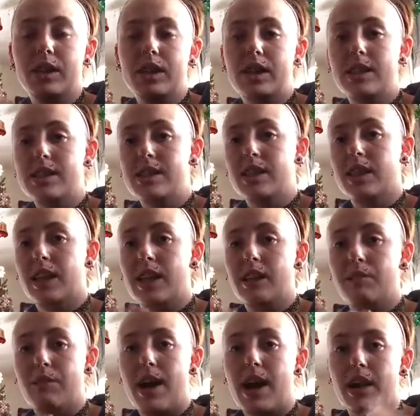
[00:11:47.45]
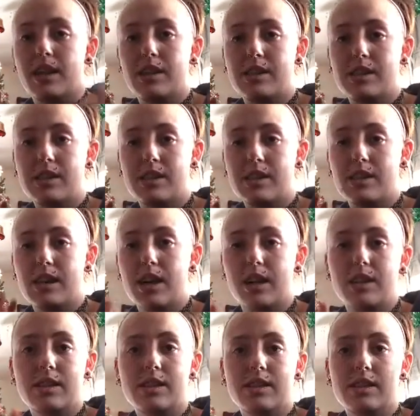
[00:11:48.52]
easy, laid-back
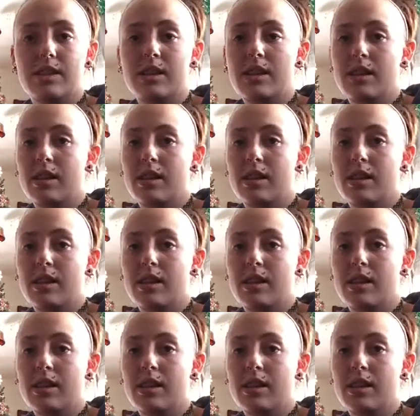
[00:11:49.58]
stance,